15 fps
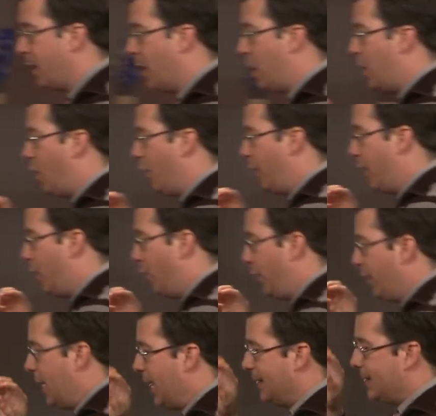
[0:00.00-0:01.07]
uh, on the,
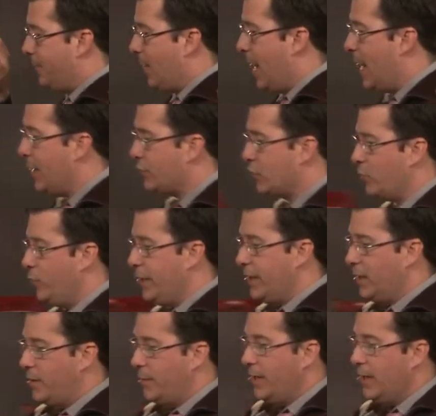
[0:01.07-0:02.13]
on the, at the Passion Week,
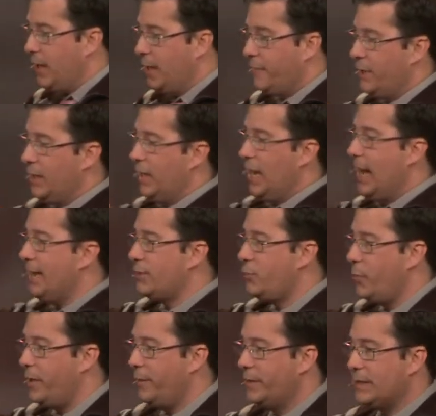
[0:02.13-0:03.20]
at the beginning of the last
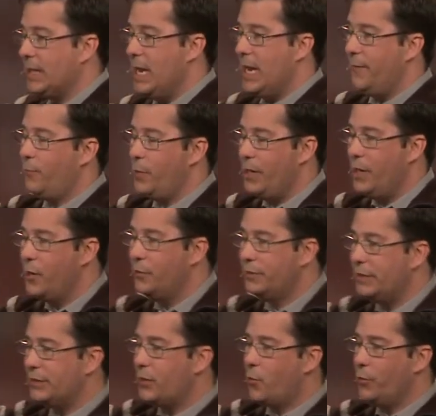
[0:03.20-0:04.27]
week of his life, when he knows
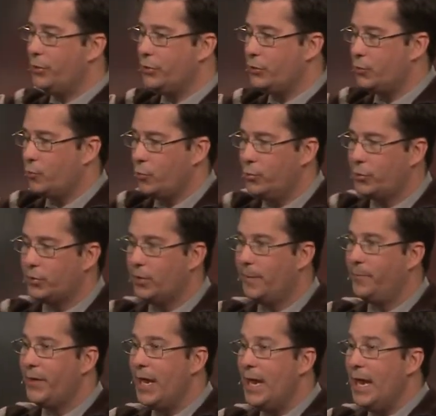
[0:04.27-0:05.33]
he's going to
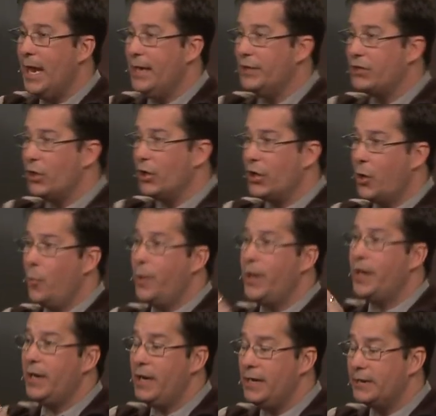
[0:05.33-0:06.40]
Jerusalem and he's going to go
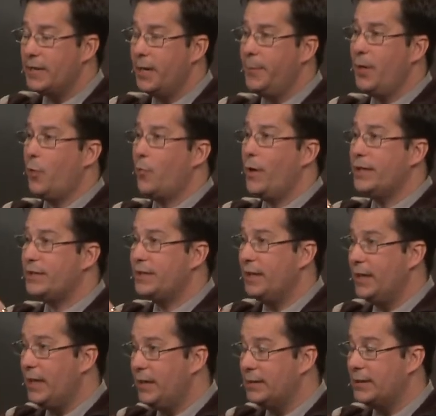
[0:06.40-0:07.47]
in and he's going to be
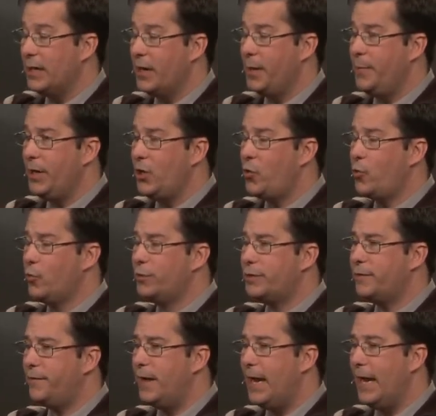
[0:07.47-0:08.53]
arrested and he's going to be
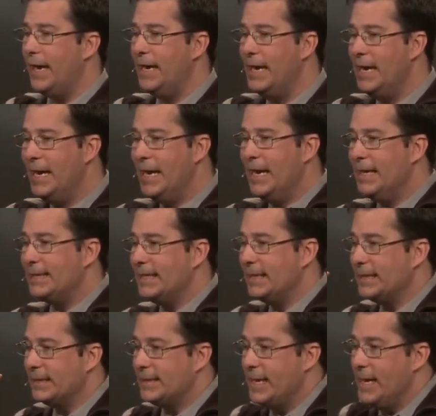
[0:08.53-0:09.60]
crucified, it
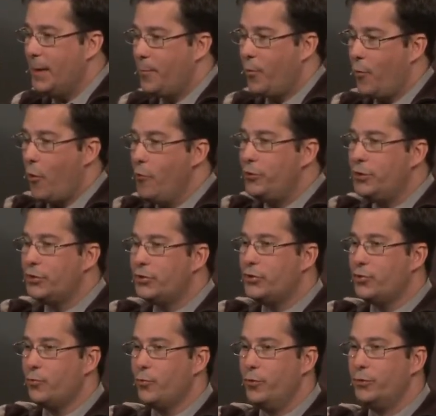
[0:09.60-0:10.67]
says as he approaches
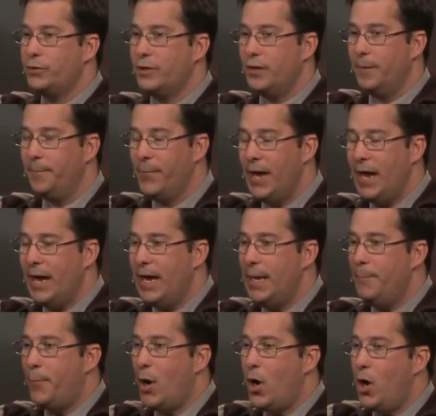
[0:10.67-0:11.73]
Jerusalem,
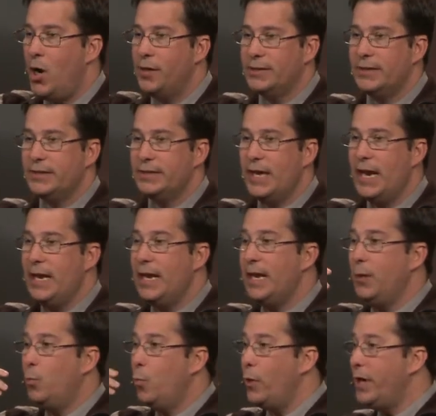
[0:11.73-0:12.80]
he pauses and
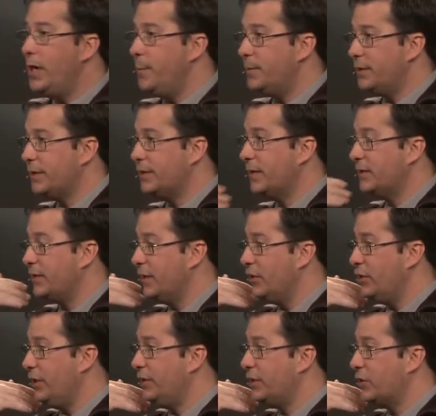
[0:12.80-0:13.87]
he weeps. It says that
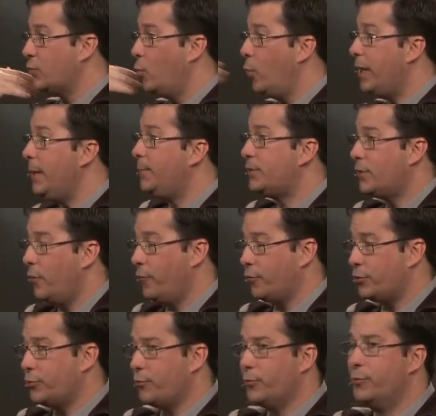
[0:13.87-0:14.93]
Jesus weeps over
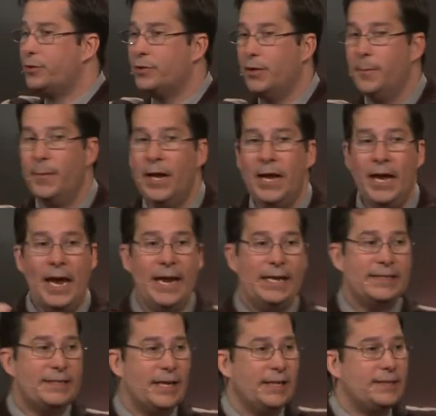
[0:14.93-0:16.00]
Jerusalem and
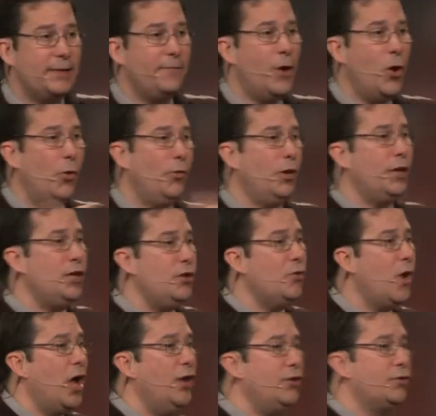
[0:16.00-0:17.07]
he says, If only
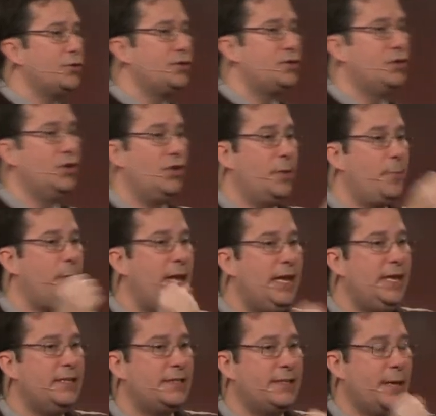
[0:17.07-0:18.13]
you understood the
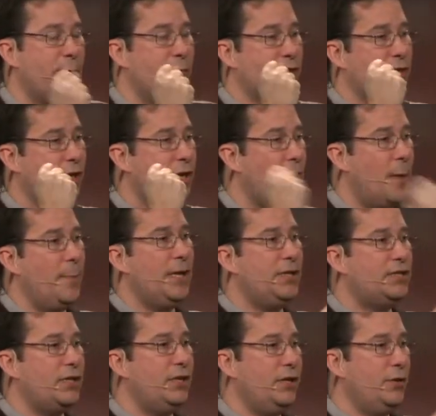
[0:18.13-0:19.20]
peace that was
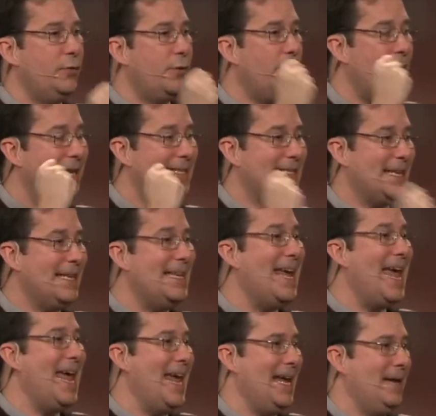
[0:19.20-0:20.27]
coming to you
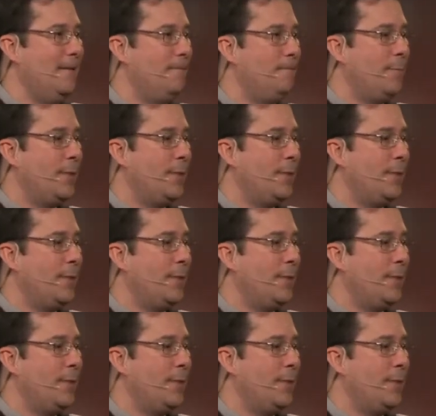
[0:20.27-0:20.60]
today.